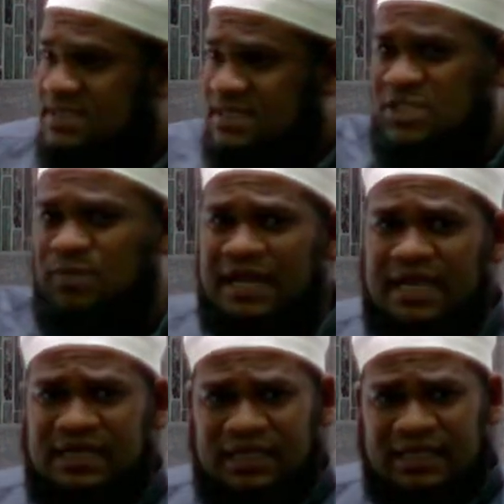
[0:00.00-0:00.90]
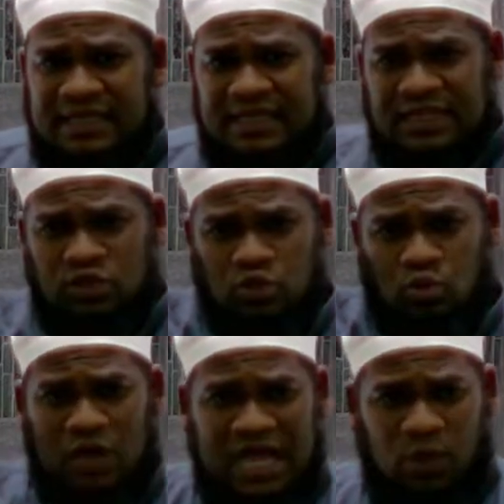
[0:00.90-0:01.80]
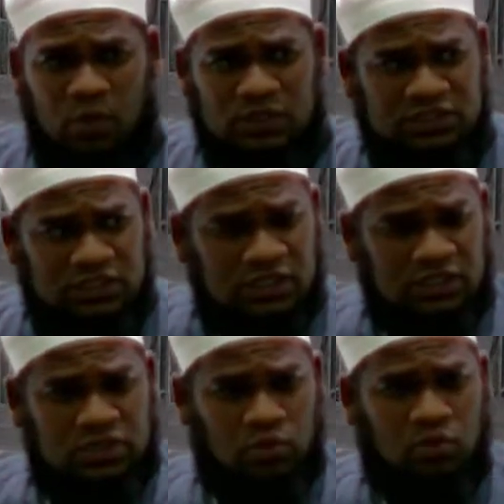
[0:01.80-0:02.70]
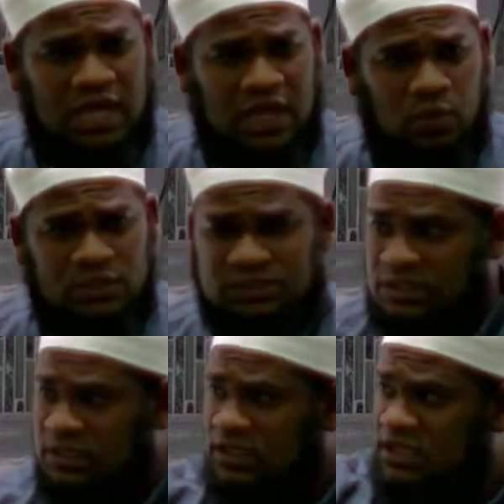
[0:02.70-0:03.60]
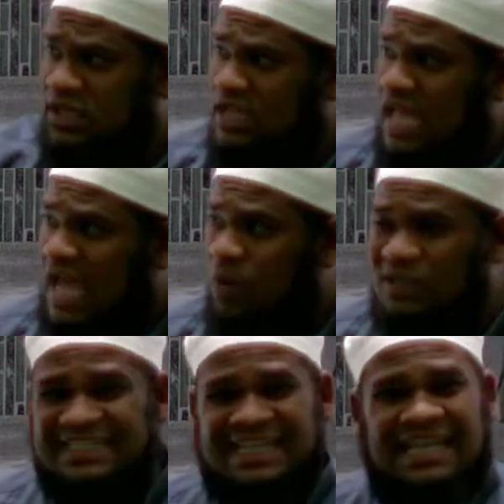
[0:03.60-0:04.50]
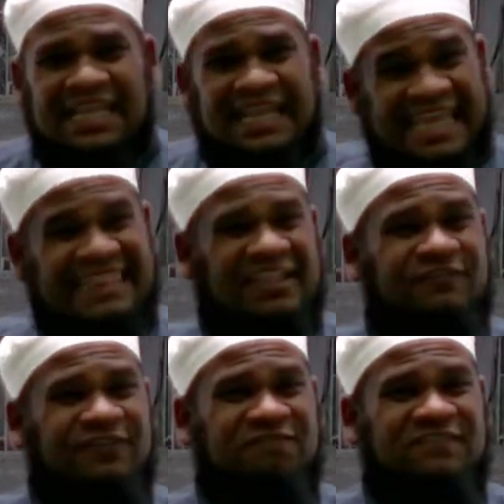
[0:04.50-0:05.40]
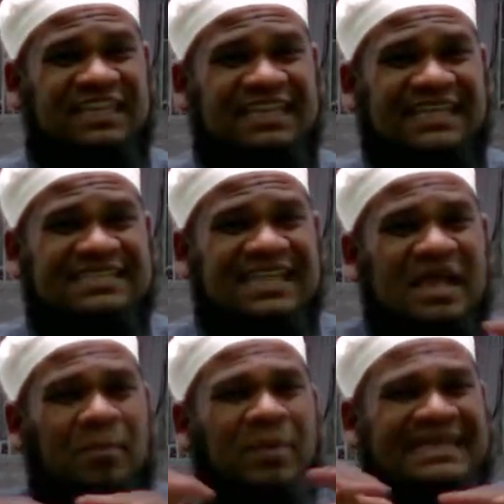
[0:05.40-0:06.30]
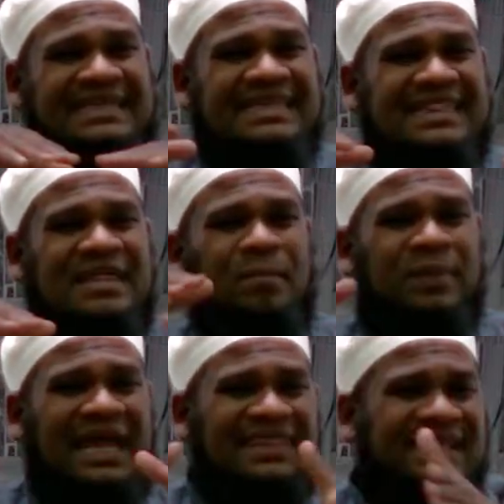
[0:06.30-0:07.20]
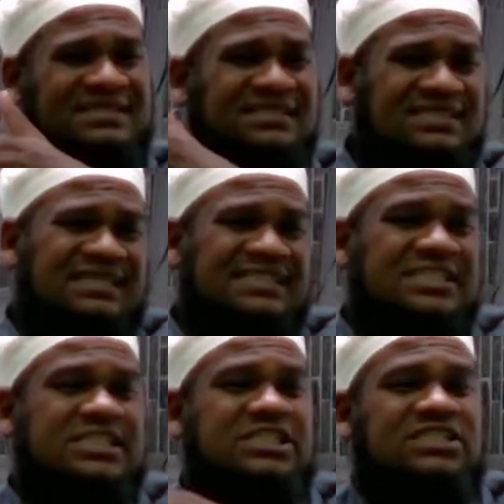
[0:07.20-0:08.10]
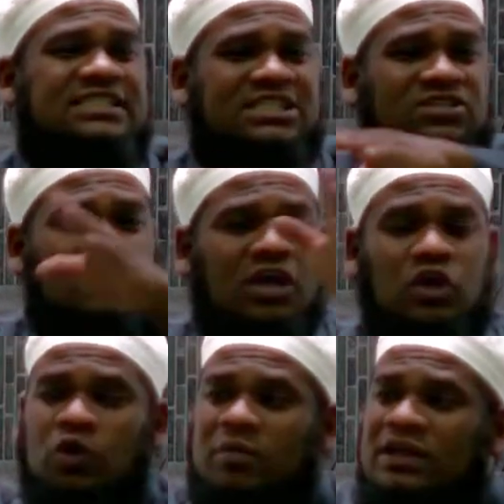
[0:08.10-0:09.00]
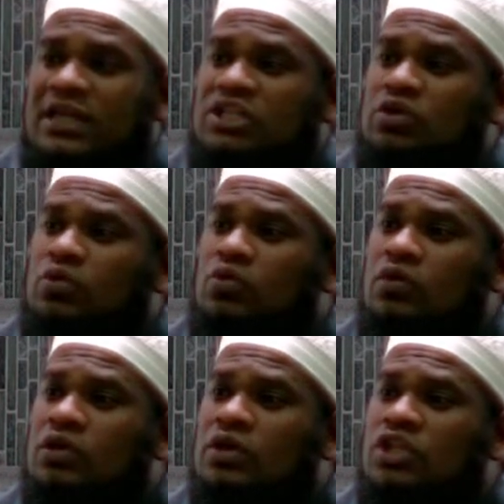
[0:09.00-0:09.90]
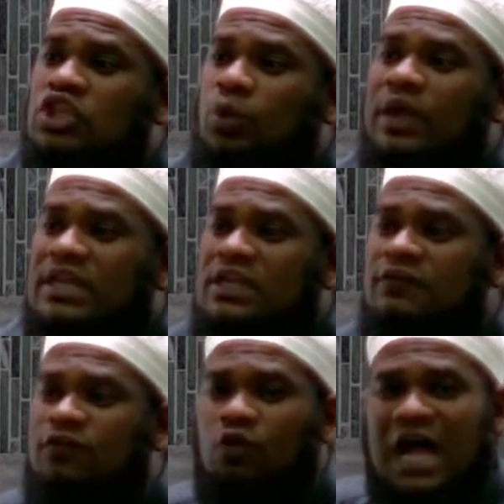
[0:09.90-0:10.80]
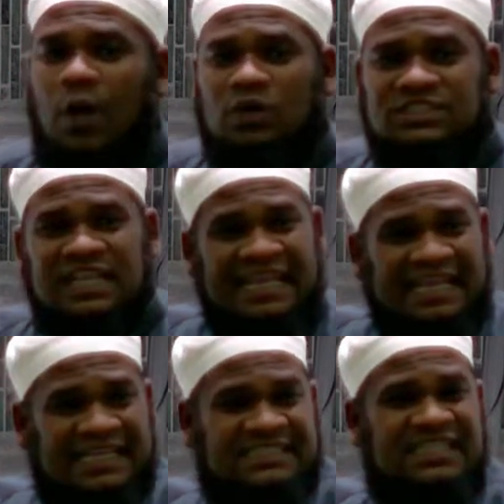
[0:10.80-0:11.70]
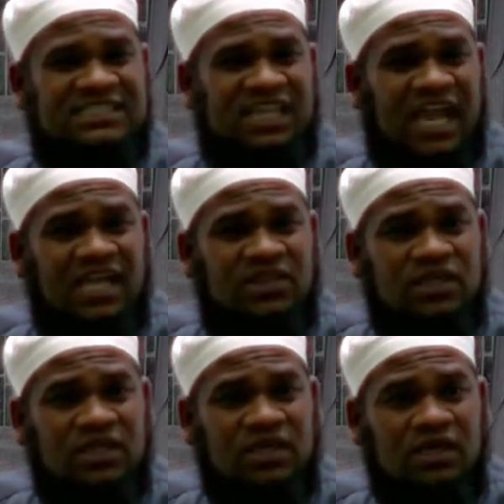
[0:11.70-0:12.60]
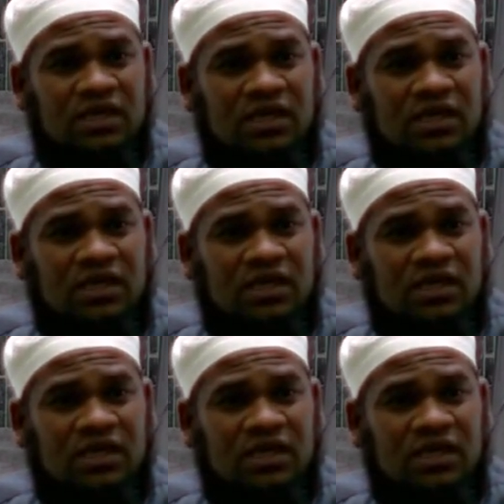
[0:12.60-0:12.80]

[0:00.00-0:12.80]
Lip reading: she sees blood, 2 hours, 2 hours, 3 hours, in that 15 days. But the blood that she sees does not accumulate to 24 hours. Is this hayd?